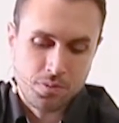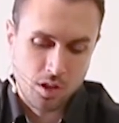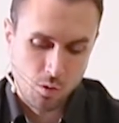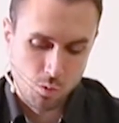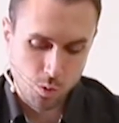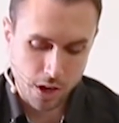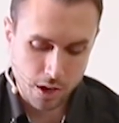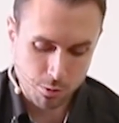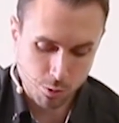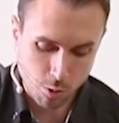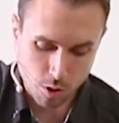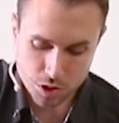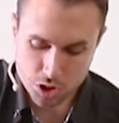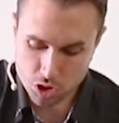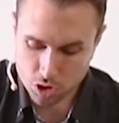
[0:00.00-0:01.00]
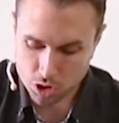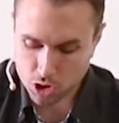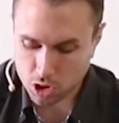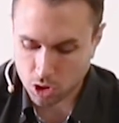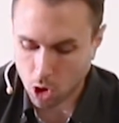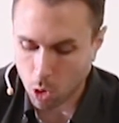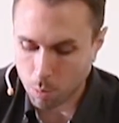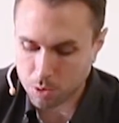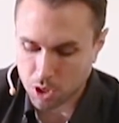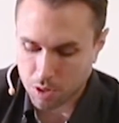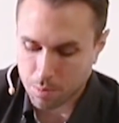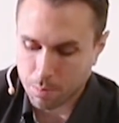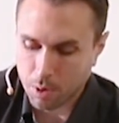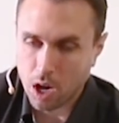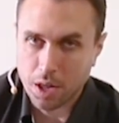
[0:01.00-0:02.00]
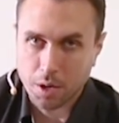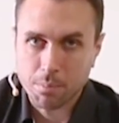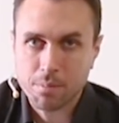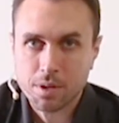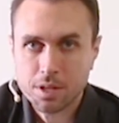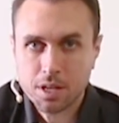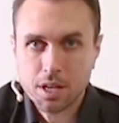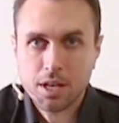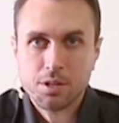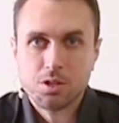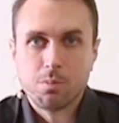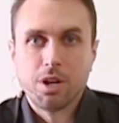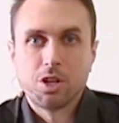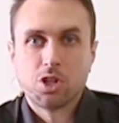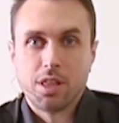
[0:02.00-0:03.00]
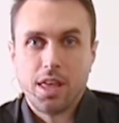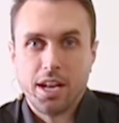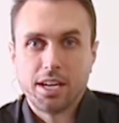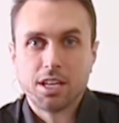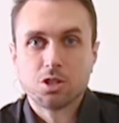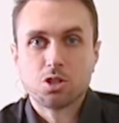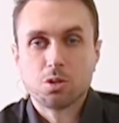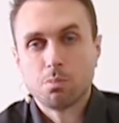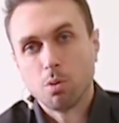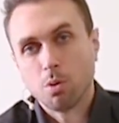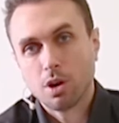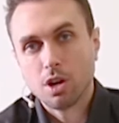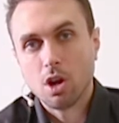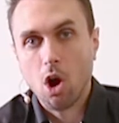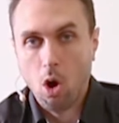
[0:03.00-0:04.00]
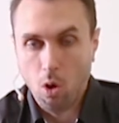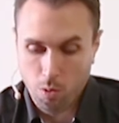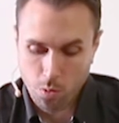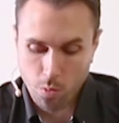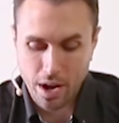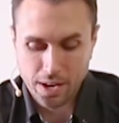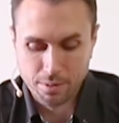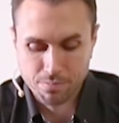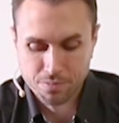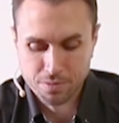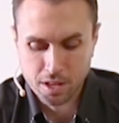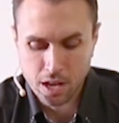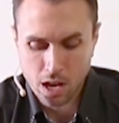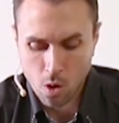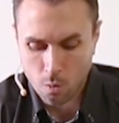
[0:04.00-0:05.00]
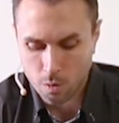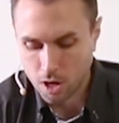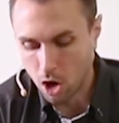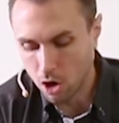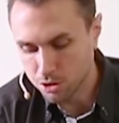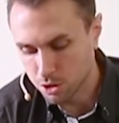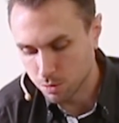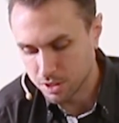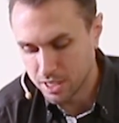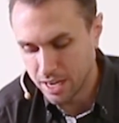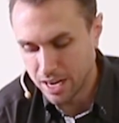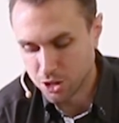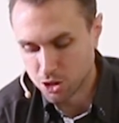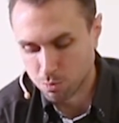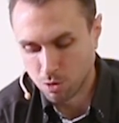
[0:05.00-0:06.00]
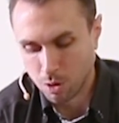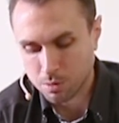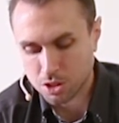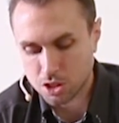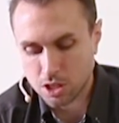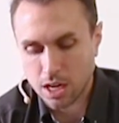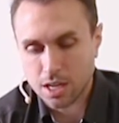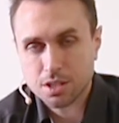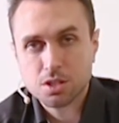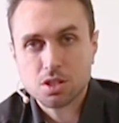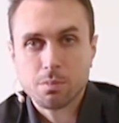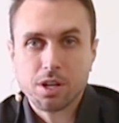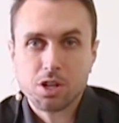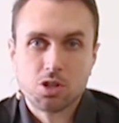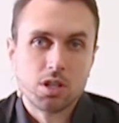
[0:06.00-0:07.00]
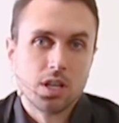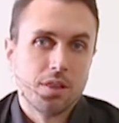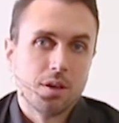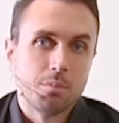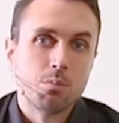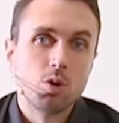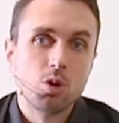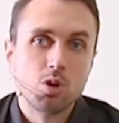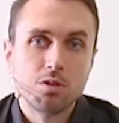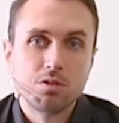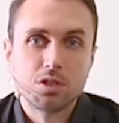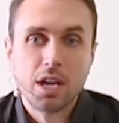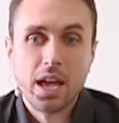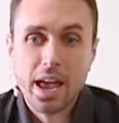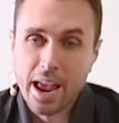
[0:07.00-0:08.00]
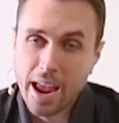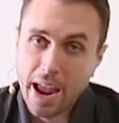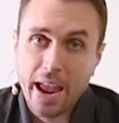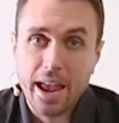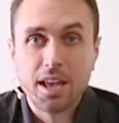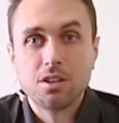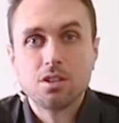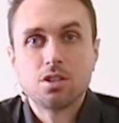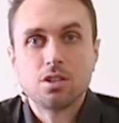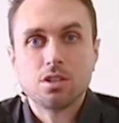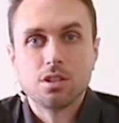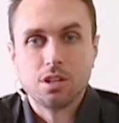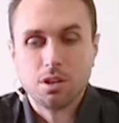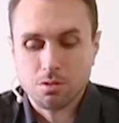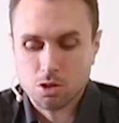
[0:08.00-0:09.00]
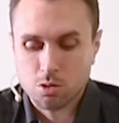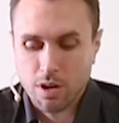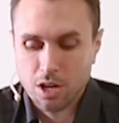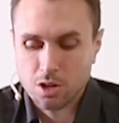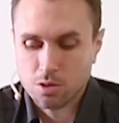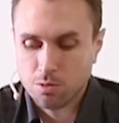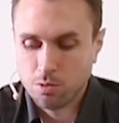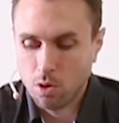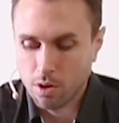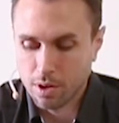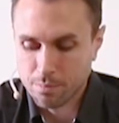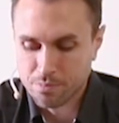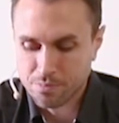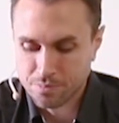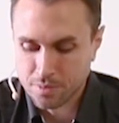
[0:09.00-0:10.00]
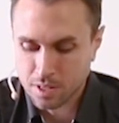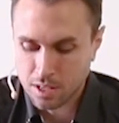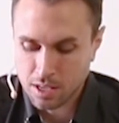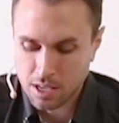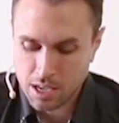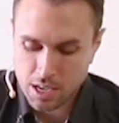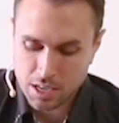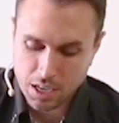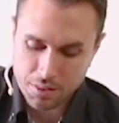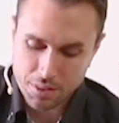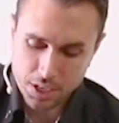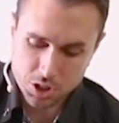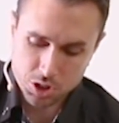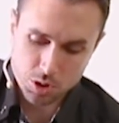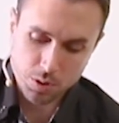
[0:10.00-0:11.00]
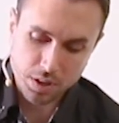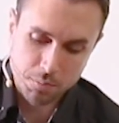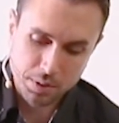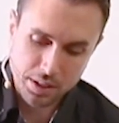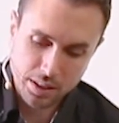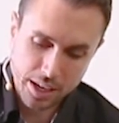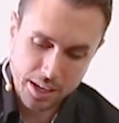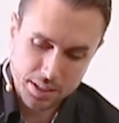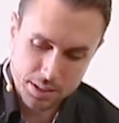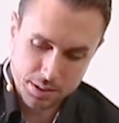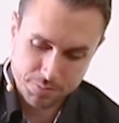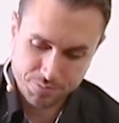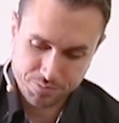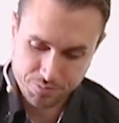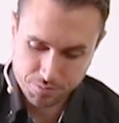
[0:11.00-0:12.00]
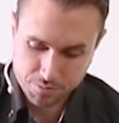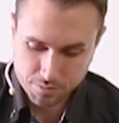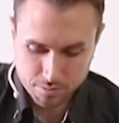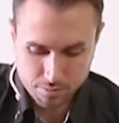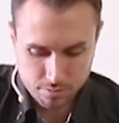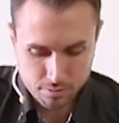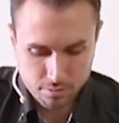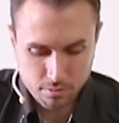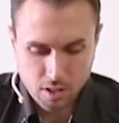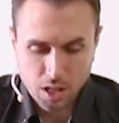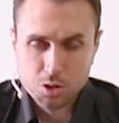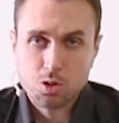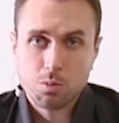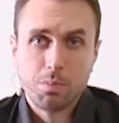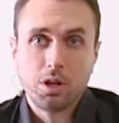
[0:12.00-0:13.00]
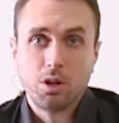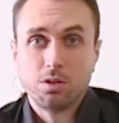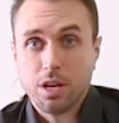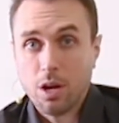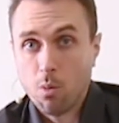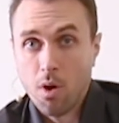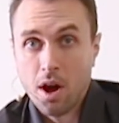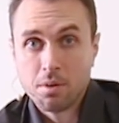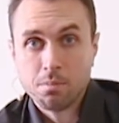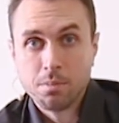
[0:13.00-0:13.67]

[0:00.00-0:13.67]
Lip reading: reinforced slopes on the bottom to make sure that it can support all the weight. We also attached some rubber studs to make sure nothing moves and you don't scratch your floor. Now these two can be linked to build a 1